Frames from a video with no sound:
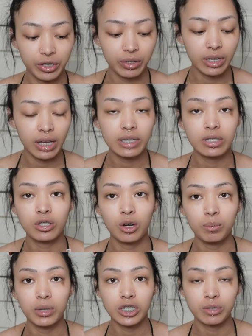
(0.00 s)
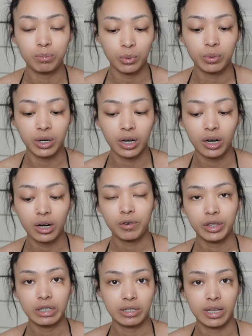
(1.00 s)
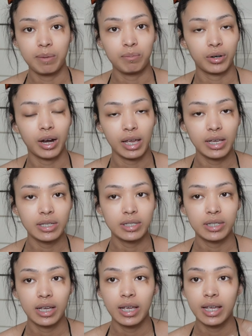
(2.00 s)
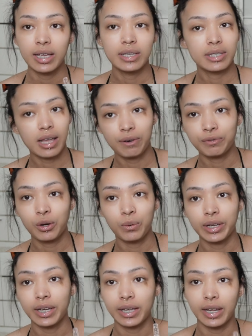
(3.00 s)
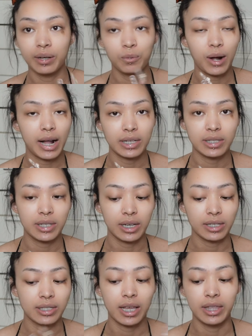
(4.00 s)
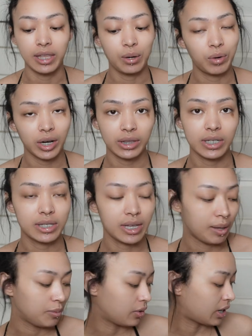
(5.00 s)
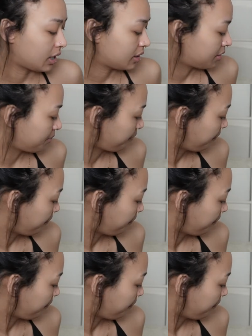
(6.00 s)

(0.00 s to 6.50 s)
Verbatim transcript: You can get so much more for the same price instead of going and getting wax sticks and they work the same guys